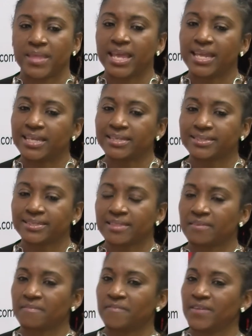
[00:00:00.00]
It is
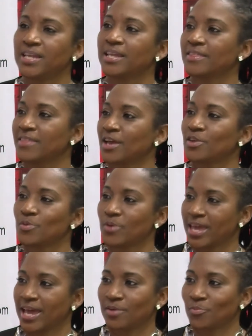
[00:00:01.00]
the feeling that you
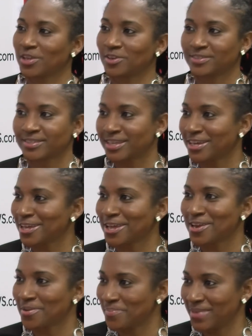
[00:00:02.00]
get when you're sitting
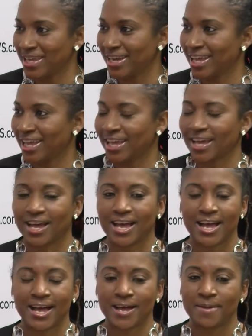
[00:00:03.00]
in a meeting
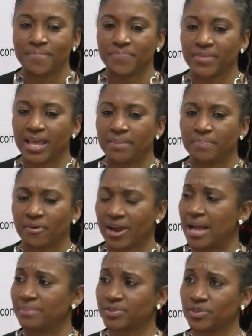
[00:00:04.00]
and
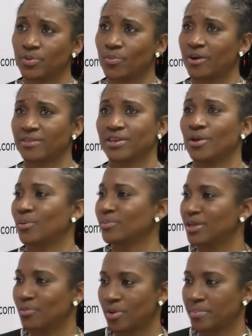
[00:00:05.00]
perhaps you are the
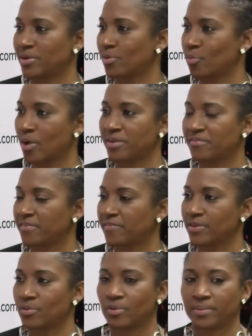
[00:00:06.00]
only woman or one of a
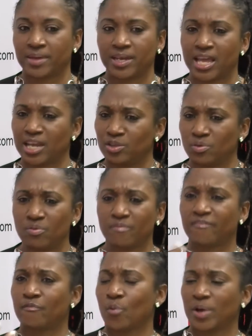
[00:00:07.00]
few women, and you
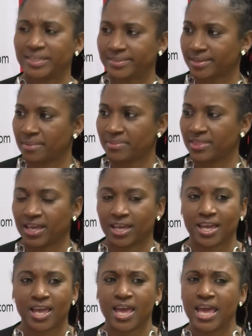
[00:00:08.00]
voice
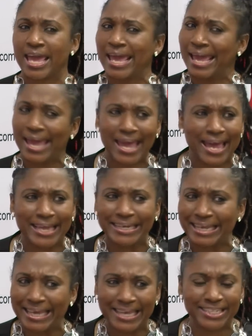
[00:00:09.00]
something
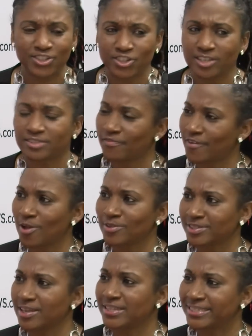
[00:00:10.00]
and it just
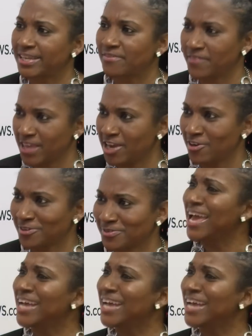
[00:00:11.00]
falls on deaf ears.